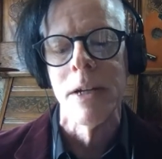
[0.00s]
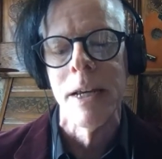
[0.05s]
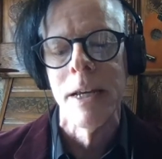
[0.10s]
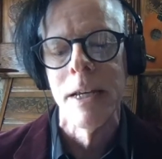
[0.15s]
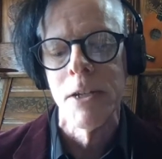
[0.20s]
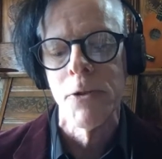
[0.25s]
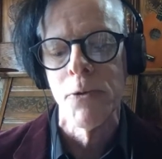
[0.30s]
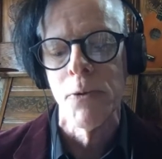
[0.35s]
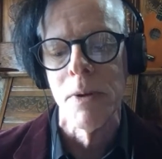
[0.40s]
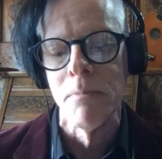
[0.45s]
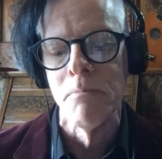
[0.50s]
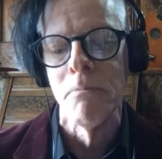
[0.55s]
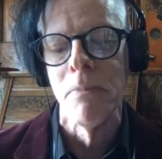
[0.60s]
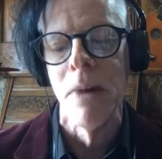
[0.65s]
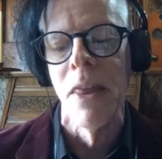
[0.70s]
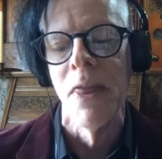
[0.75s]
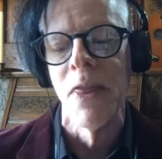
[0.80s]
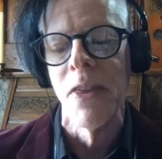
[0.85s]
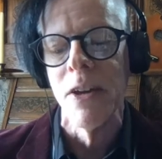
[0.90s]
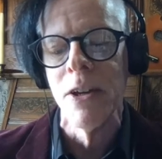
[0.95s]
History
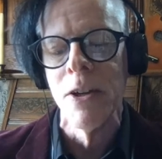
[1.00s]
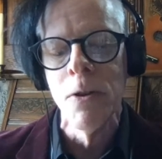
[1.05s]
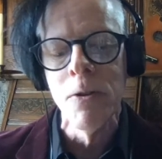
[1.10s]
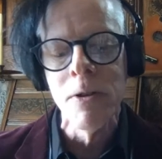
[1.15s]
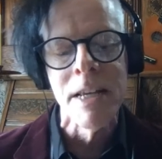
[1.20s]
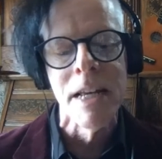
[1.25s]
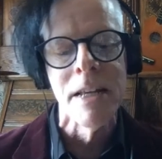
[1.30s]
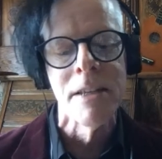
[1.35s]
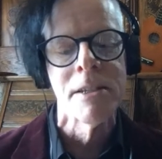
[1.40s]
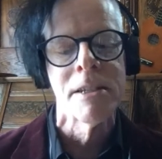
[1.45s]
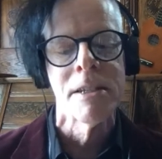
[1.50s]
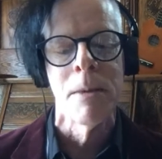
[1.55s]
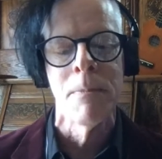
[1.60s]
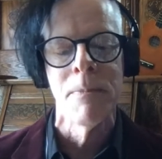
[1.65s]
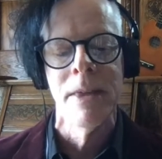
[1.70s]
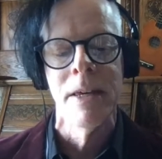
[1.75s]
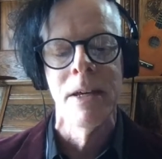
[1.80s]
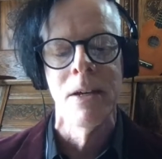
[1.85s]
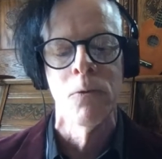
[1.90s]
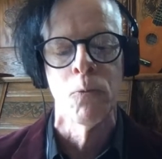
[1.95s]
Month, you said
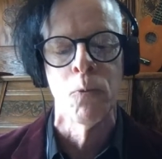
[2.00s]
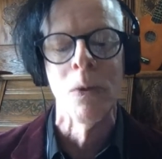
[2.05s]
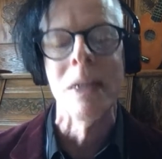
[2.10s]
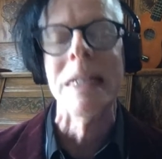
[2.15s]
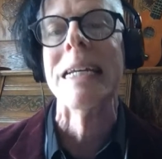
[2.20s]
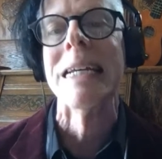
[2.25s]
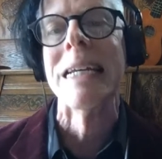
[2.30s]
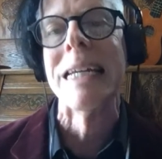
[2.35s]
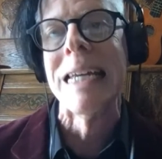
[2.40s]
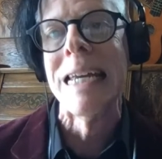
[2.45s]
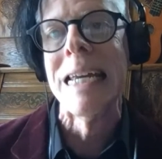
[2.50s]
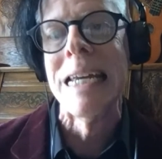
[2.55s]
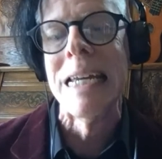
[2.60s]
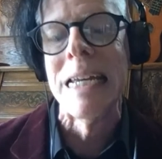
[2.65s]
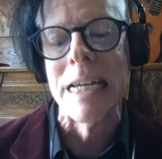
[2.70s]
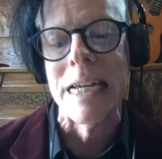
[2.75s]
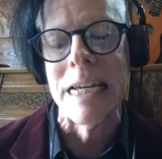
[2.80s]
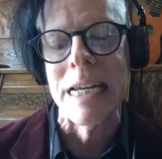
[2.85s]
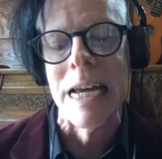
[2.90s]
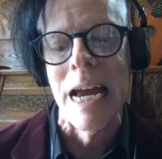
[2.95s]
something really
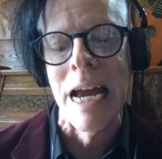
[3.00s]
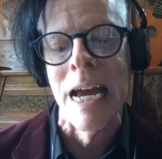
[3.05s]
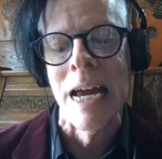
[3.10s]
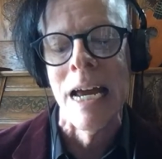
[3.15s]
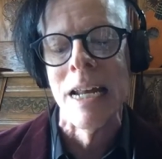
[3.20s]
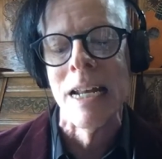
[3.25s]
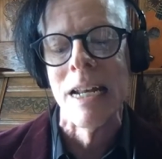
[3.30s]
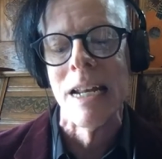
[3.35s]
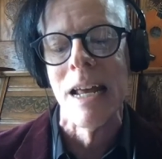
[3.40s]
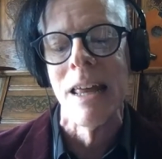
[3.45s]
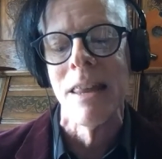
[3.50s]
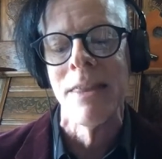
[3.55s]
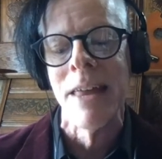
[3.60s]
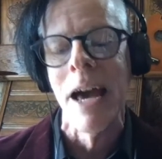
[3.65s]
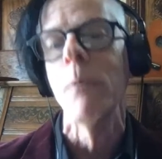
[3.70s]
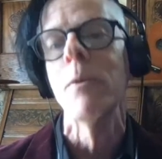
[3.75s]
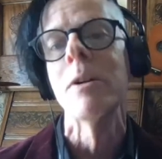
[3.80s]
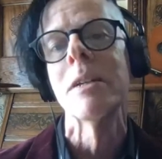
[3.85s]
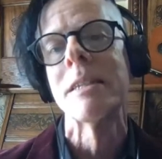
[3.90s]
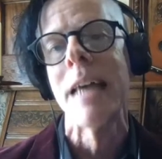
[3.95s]
key, and
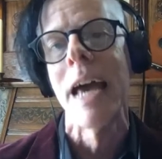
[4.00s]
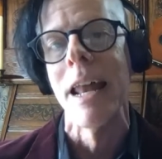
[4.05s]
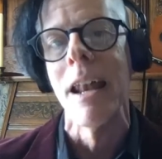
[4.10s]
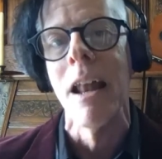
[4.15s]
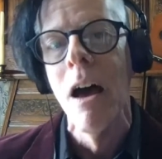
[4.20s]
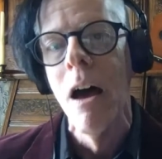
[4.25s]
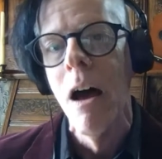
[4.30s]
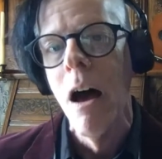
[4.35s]
that was that